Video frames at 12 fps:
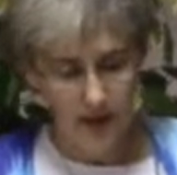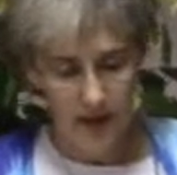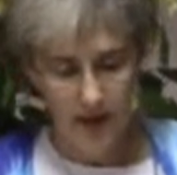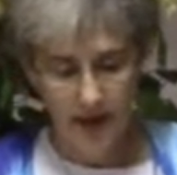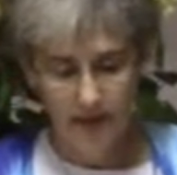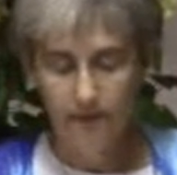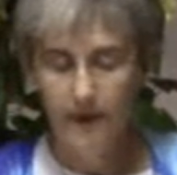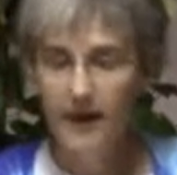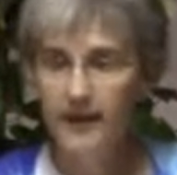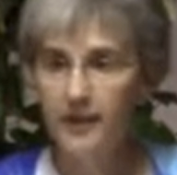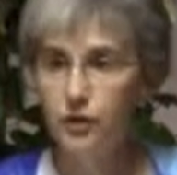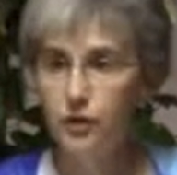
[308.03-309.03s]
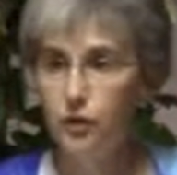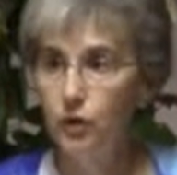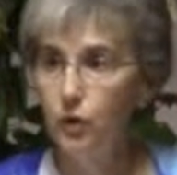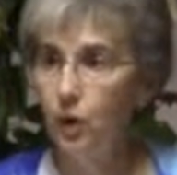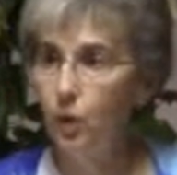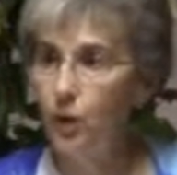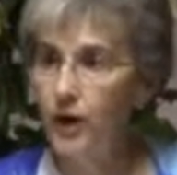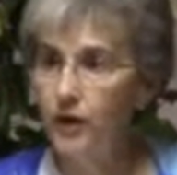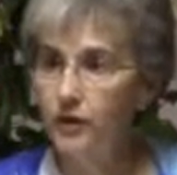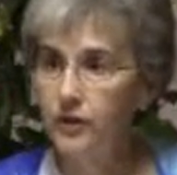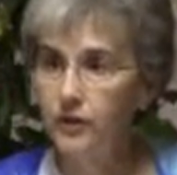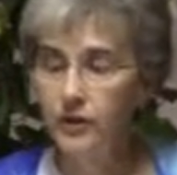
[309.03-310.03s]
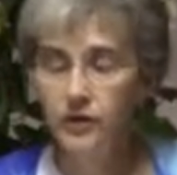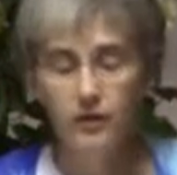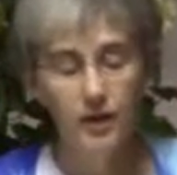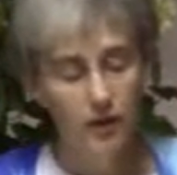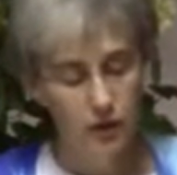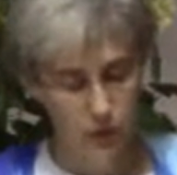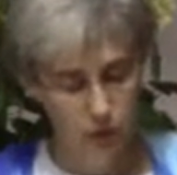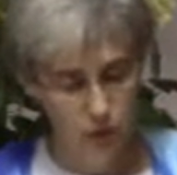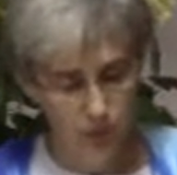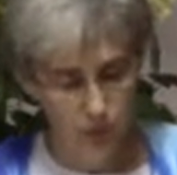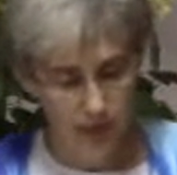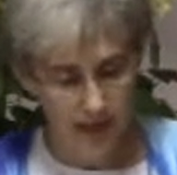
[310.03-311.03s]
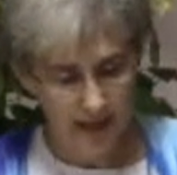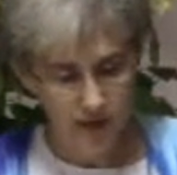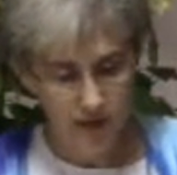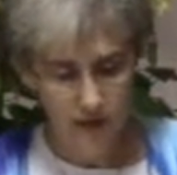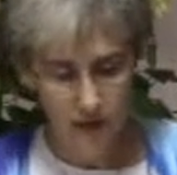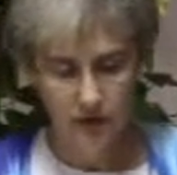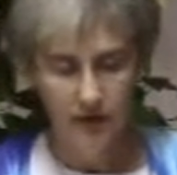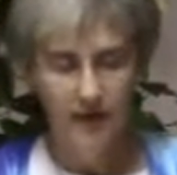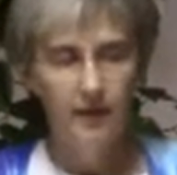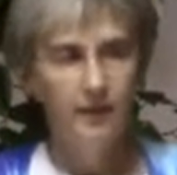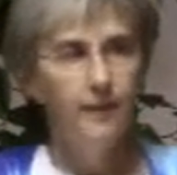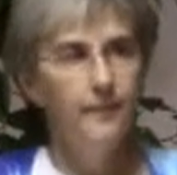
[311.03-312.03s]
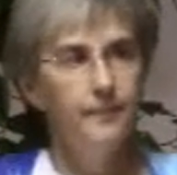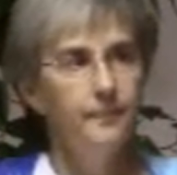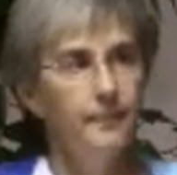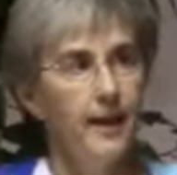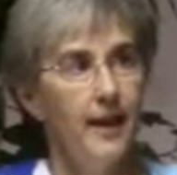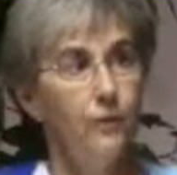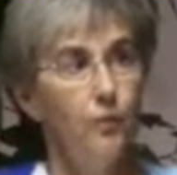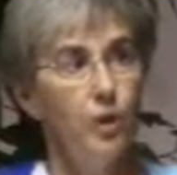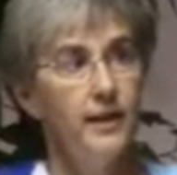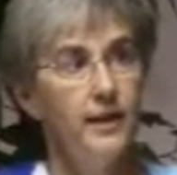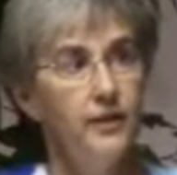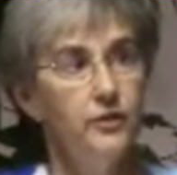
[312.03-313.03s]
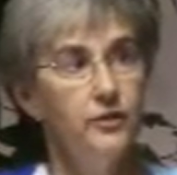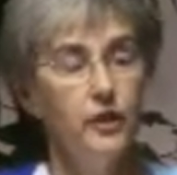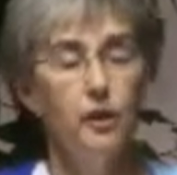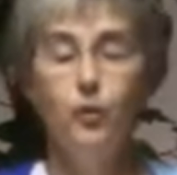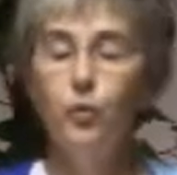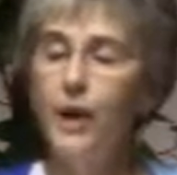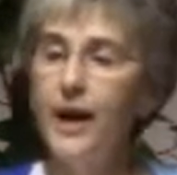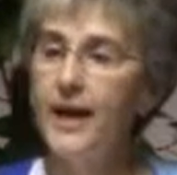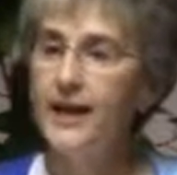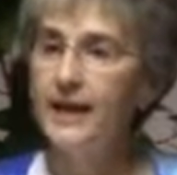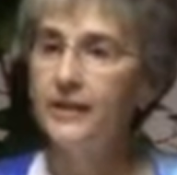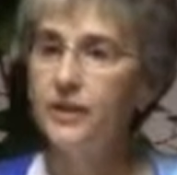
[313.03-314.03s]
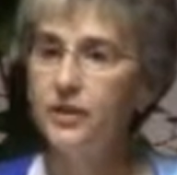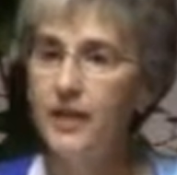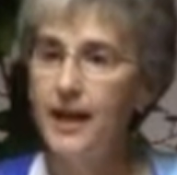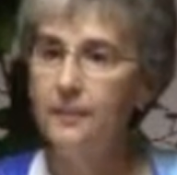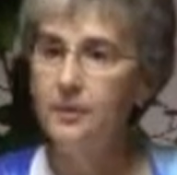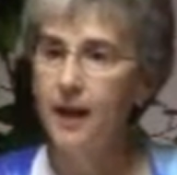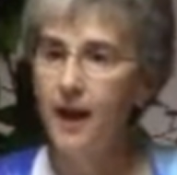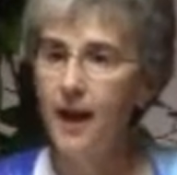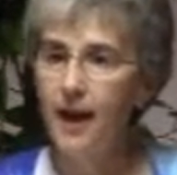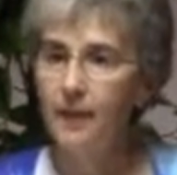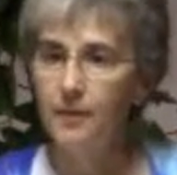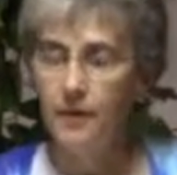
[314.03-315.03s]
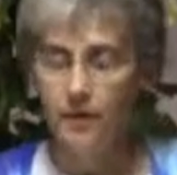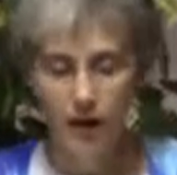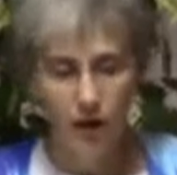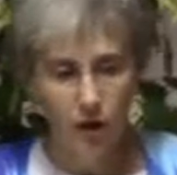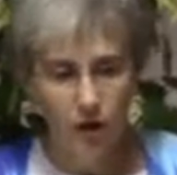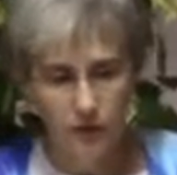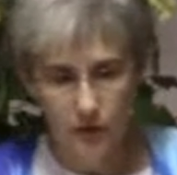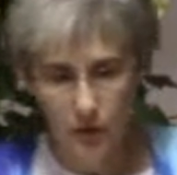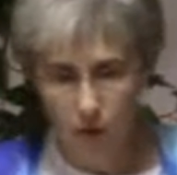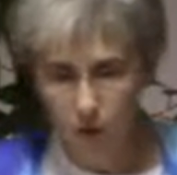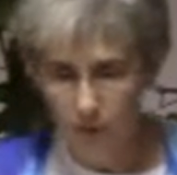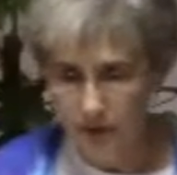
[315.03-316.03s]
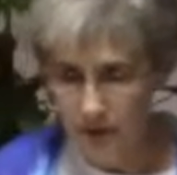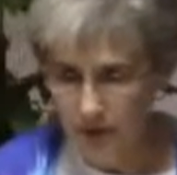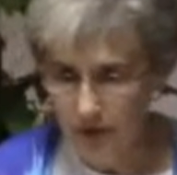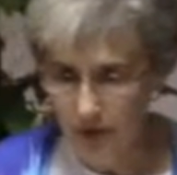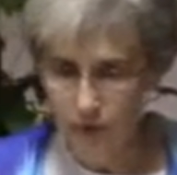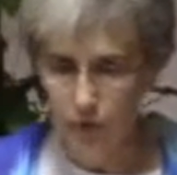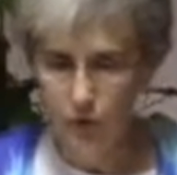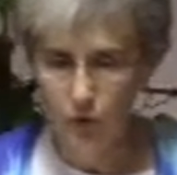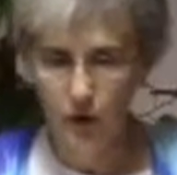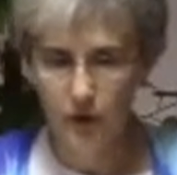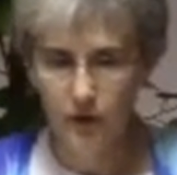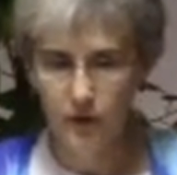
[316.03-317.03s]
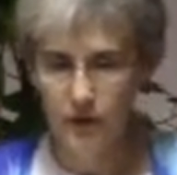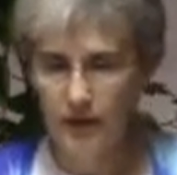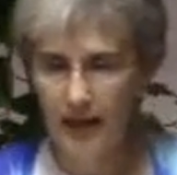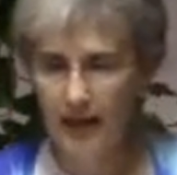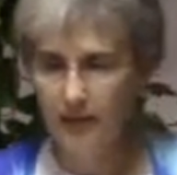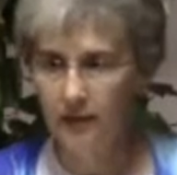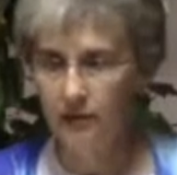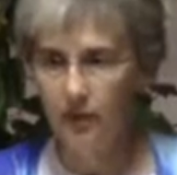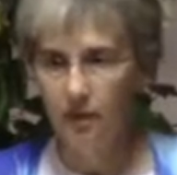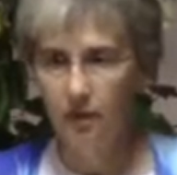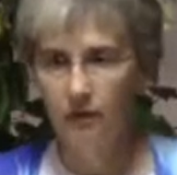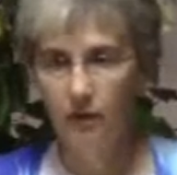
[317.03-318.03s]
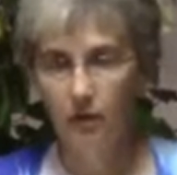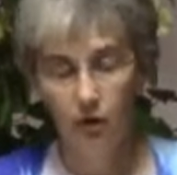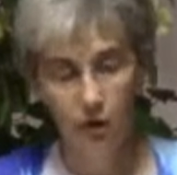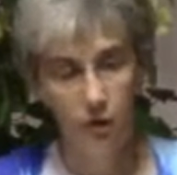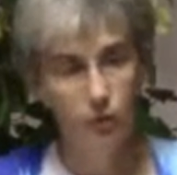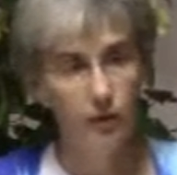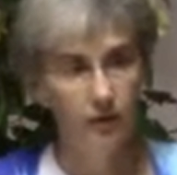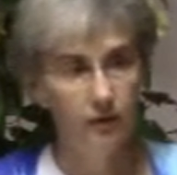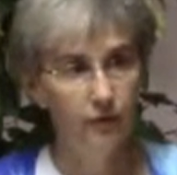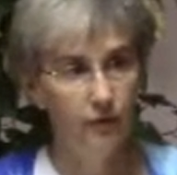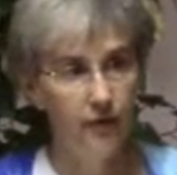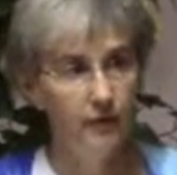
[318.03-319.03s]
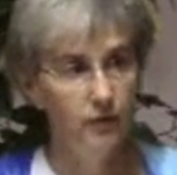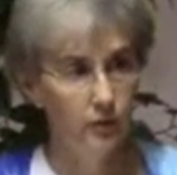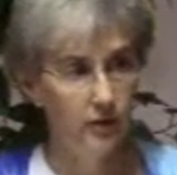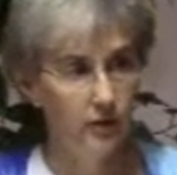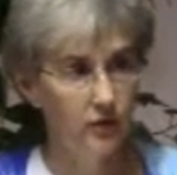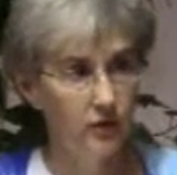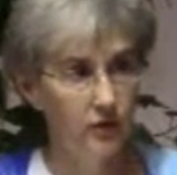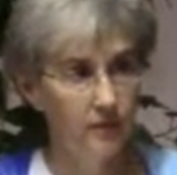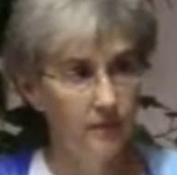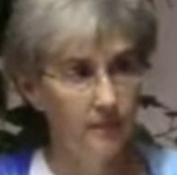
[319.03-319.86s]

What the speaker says: They invite us to new awarenesses, to new practices, and what is great, at the same time, they also open us up to new understandings of our own faith traditions.